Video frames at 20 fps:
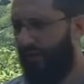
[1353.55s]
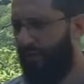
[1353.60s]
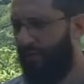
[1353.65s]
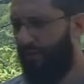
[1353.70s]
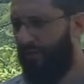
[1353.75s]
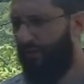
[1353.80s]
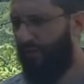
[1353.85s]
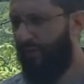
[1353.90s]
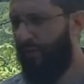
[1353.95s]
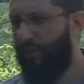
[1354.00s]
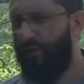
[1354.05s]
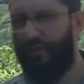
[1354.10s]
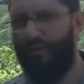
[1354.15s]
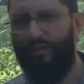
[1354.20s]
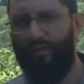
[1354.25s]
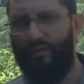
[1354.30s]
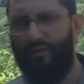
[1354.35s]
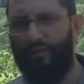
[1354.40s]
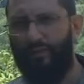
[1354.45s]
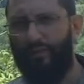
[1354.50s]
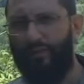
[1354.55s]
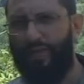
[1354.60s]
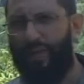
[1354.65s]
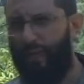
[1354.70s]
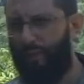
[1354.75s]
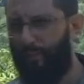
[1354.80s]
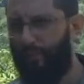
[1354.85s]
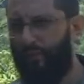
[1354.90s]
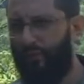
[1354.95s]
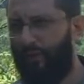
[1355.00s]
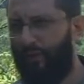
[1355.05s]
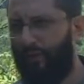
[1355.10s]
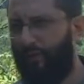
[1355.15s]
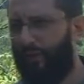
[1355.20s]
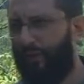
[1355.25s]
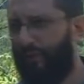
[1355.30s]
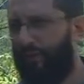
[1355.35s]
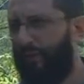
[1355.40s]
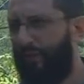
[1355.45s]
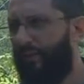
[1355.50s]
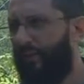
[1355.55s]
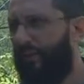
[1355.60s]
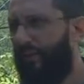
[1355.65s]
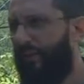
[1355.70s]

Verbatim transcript: there's duty there. Absolutely.